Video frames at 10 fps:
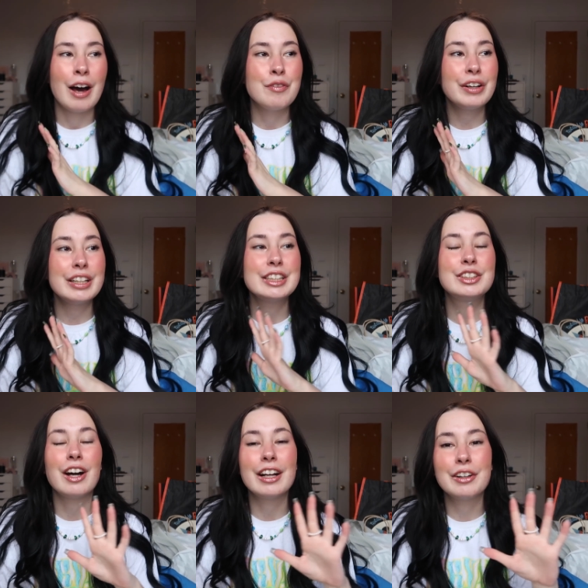A very
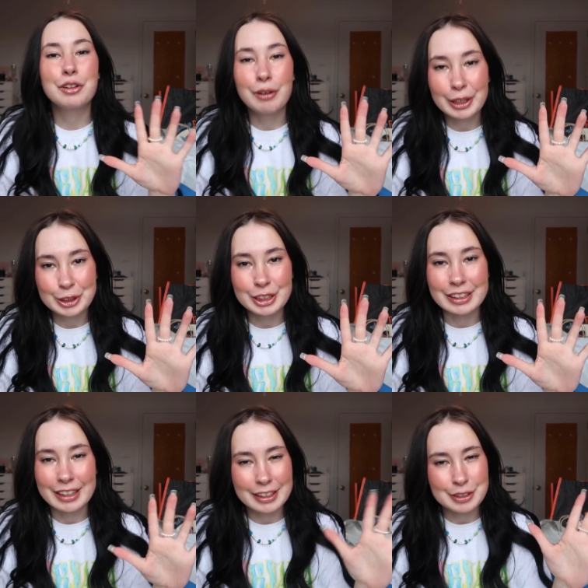sought-out
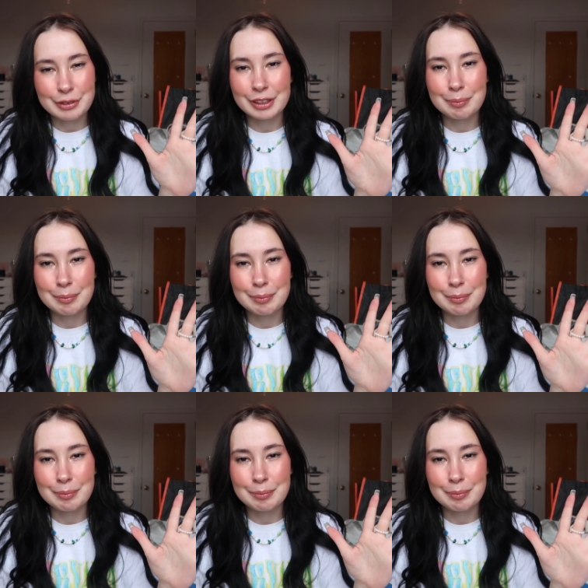question, as you can